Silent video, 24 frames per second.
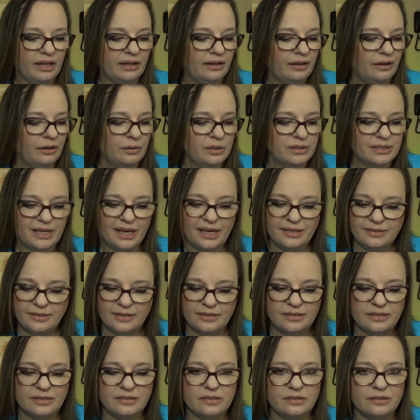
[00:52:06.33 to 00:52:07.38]
And I always
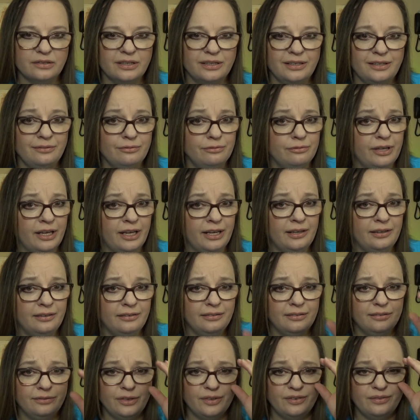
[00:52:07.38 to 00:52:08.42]
ask this, is there any
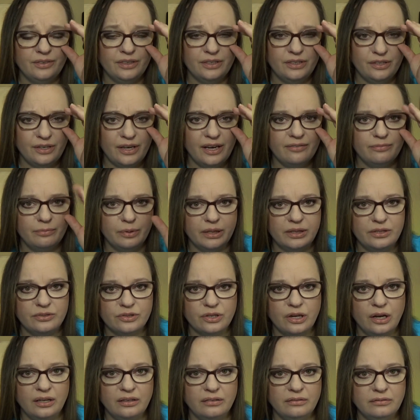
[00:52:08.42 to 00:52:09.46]
vein? Do you have
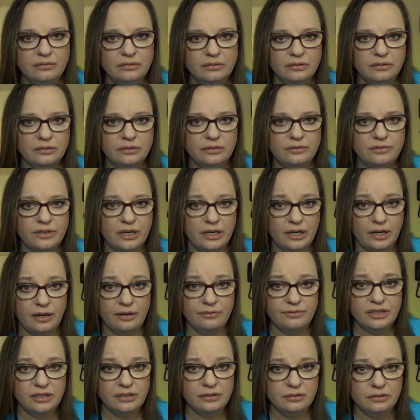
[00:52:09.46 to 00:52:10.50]
blood drawn
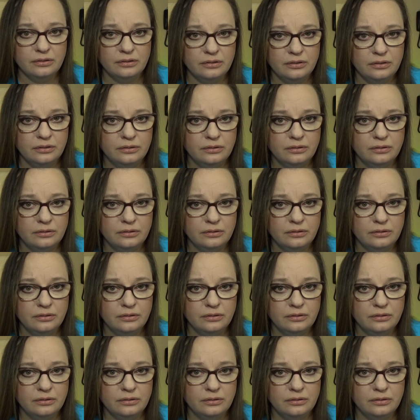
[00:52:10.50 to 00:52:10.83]
very often?